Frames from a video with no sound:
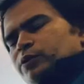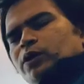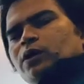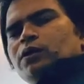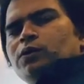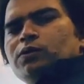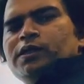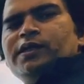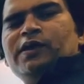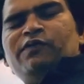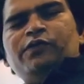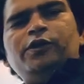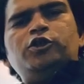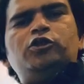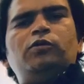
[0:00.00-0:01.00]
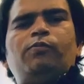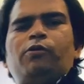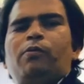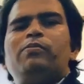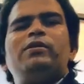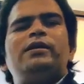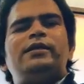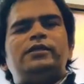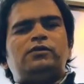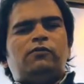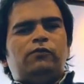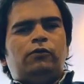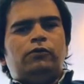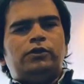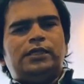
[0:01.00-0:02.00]
you all know, the definition of probability is, of
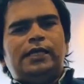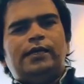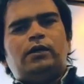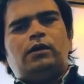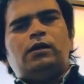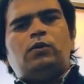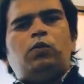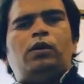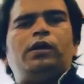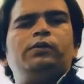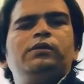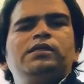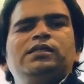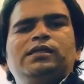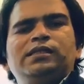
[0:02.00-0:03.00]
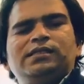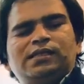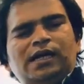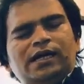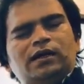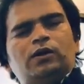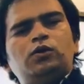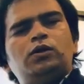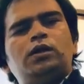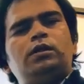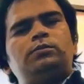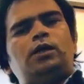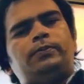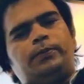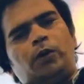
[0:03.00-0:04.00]
course, like whatever is the desired
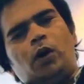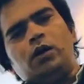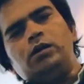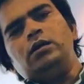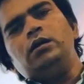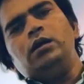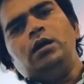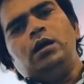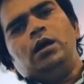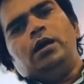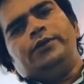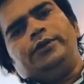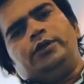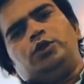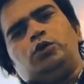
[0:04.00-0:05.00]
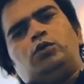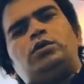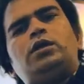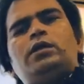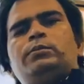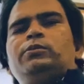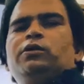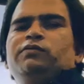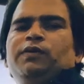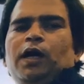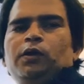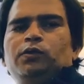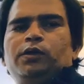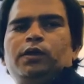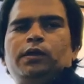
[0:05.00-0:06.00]
outcome upon the total number of
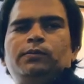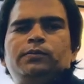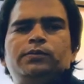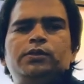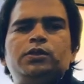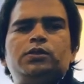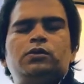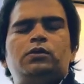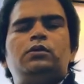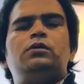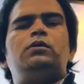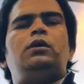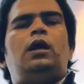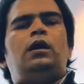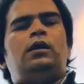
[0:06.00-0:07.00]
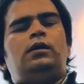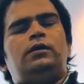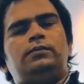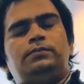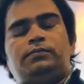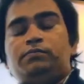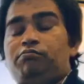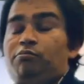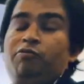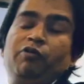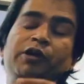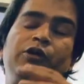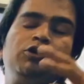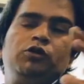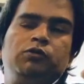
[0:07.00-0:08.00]
outcome. So
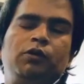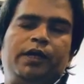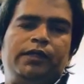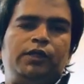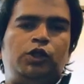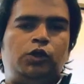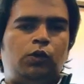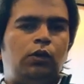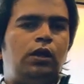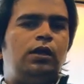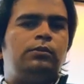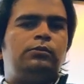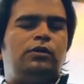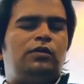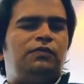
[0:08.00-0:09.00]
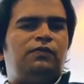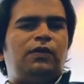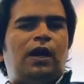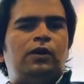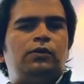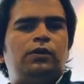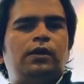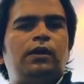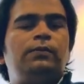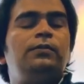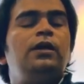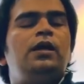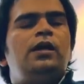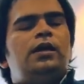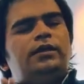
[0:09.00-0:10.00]
when you look at the total number of
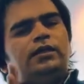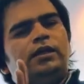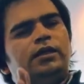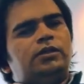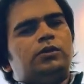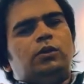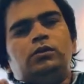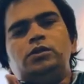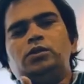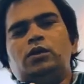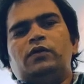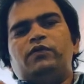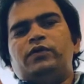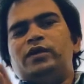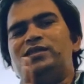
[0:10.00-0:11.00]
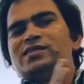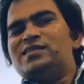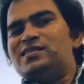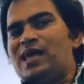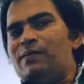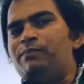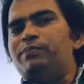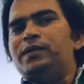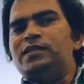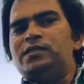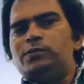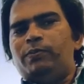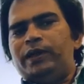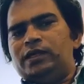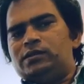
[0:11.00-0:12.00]
outcome, that is also referred as sample
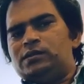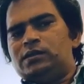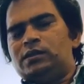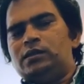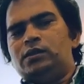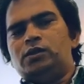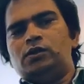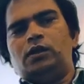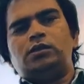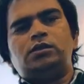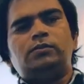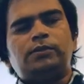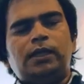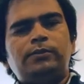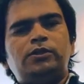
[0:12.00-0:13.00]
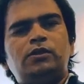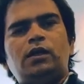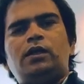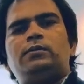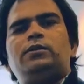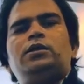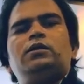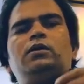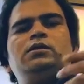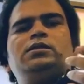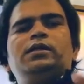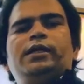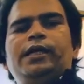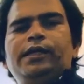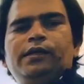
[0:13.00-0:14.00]
space. So lots of times you'll come across the
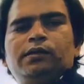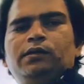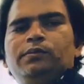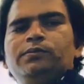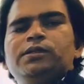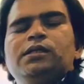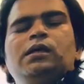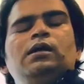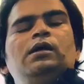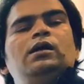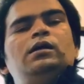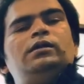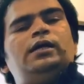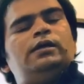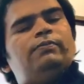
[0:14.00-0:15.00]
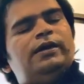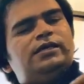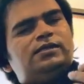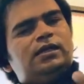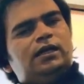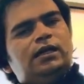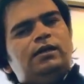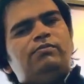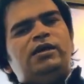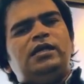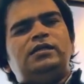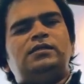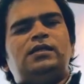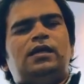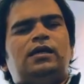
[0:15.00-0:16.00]
key terms that basically
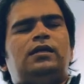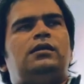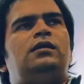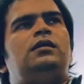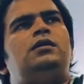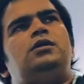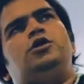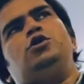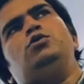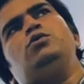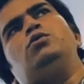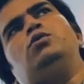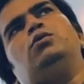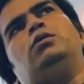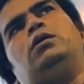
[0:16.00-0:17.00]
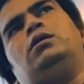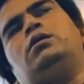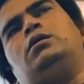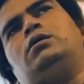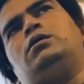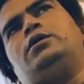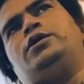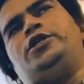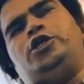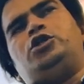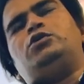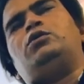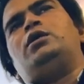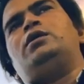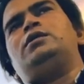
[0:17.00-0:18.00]
means that you need
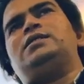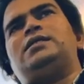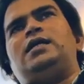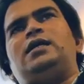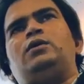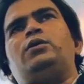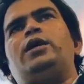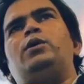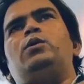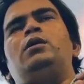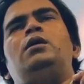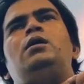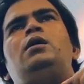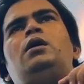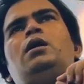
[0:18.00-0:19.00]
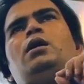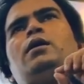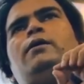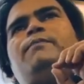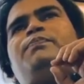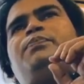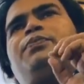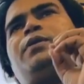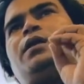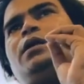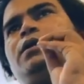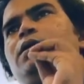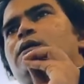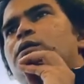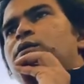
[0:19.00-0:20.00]
to understand, okay,
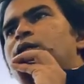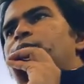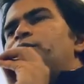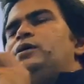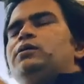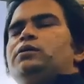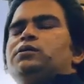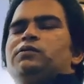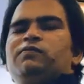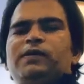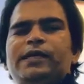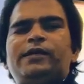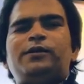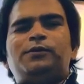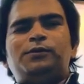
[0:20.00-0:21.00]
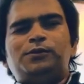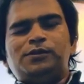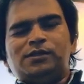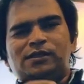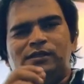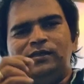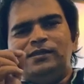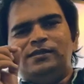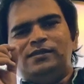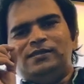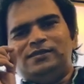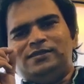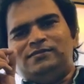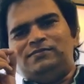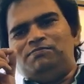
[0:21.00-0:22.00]
that because of like, those
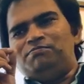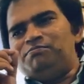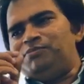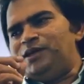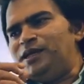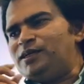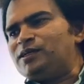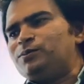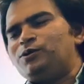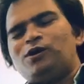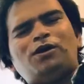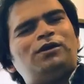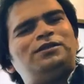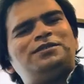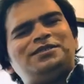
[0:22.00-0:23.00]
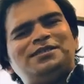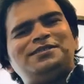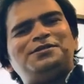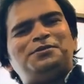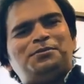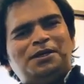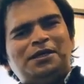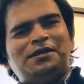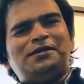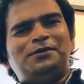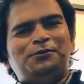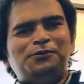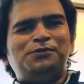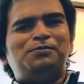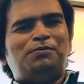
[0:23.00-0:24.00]
key terminologies, you may
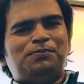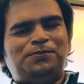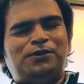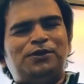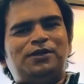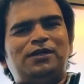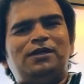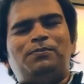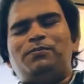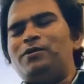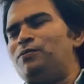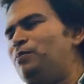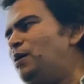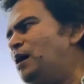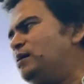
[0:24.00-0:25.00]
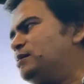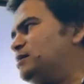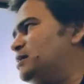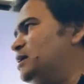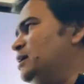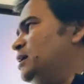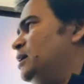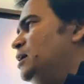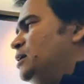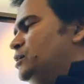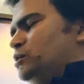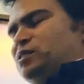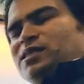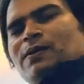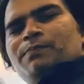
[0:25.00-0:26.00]
lose certain number of marks. So
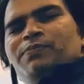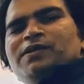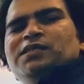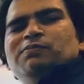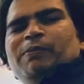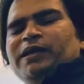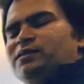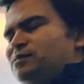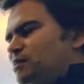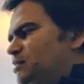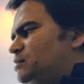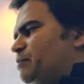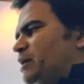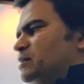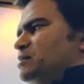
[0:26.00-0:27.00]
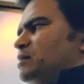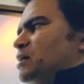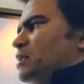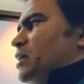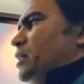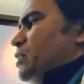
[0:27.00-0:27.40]
sample space is basically